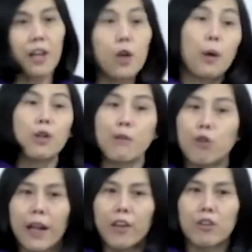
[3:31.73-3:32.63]
I don't want to give
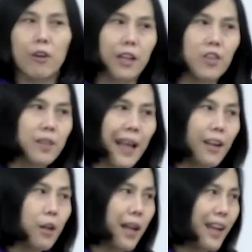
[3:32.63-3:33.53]
you a lecture, okay? This is
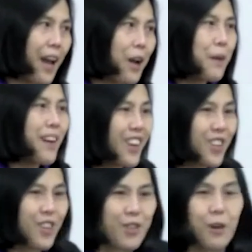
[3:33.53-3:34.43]
an anatomy
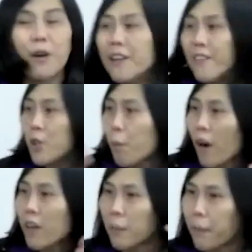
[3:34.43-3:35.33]
lecture, so it's
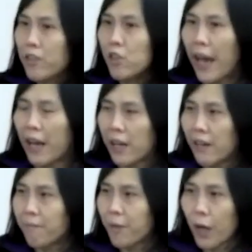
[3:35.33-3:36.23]
part of the basal
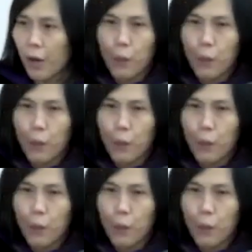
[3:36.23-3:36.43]
ganglia, okay?